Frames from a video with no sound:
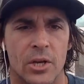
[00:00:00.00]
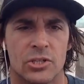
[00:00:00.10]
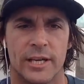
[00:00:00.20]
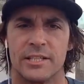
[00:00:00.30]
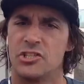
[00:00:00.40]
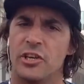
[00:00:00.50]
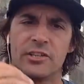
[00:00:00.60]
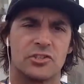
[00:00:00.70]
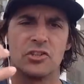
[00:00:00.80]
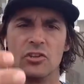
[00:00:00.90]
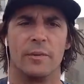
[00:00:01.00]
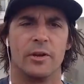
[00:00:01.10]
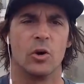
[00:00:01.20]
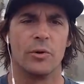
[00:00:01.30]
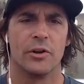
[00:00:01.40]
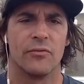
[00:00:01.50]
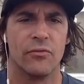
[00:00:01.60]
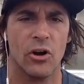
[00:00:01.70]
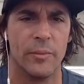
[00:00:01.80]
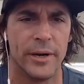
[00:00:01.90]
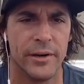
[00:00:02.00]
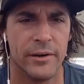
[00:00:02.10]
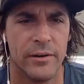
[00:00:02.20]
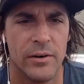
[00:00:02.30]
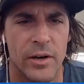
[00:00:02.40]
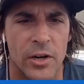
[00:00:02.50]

So guys, if you guys are still, let me know where you're from here.